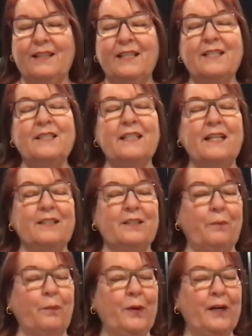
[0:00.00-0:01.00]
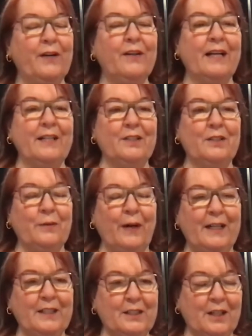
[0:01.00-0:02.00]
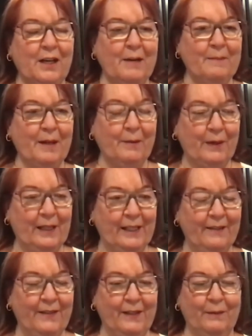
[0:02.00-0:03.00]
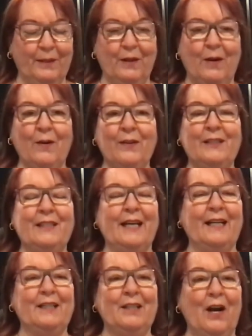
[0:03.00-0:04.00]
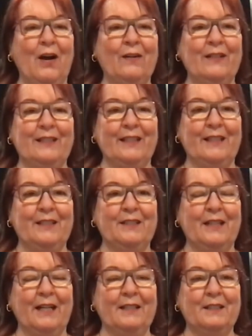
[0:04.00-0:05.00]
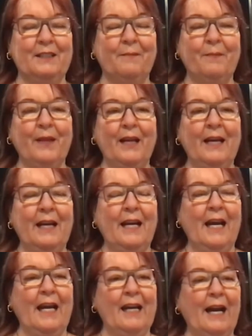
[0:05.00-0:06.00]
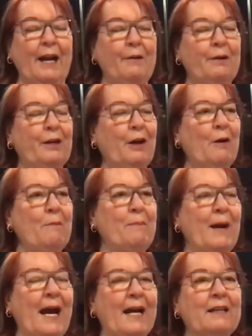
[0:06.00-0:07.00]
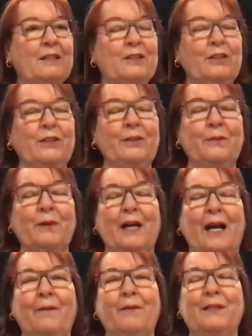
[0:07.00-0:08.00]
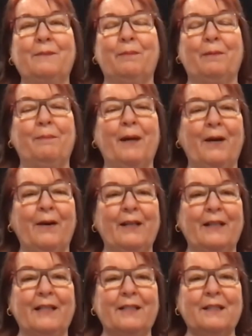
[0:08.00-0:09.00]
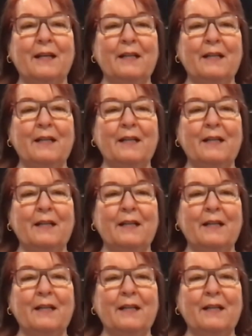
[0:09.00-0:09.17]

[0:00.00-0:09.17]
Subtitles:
This is a weird and strange time that we live in with all the technology and such. And I go back to when I was preparing this